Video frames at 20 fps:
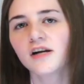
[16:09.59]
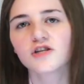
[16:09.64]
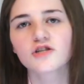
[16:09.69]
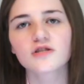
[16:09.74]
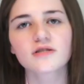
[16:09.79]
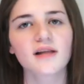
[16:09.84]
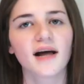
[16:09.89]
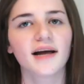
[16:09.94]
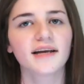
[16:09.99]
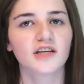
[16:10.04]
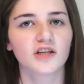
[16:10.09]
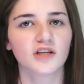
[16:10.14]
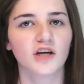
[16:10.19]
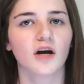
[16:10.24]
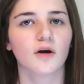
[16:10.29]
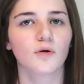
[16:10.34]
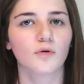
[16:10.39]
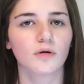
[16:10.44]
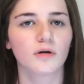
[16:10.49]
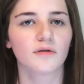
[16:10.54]
just like, you
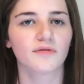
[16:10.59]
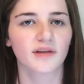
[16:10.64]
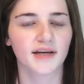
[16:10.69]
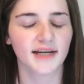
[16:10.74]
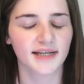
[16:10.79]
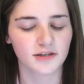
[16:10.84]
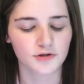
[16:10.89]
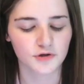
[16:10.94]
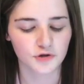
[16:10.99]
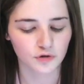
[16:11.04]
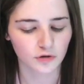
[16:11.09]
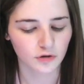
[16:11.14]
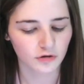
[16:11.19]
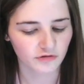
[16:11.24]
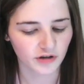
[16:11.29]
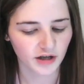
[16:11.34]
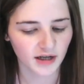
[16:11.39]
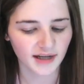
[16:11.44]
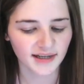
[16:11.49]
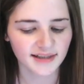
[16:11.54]
know, all of the indoor
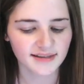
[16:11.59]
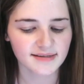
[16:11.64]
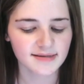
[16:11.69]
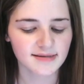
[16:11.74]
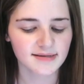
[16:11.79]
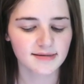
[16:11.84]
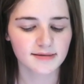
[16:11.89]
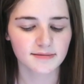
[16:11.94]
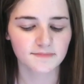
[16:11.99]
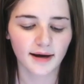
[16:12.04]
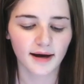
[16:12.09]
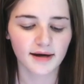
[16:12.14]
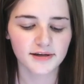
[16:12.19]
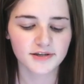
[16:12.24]
rides.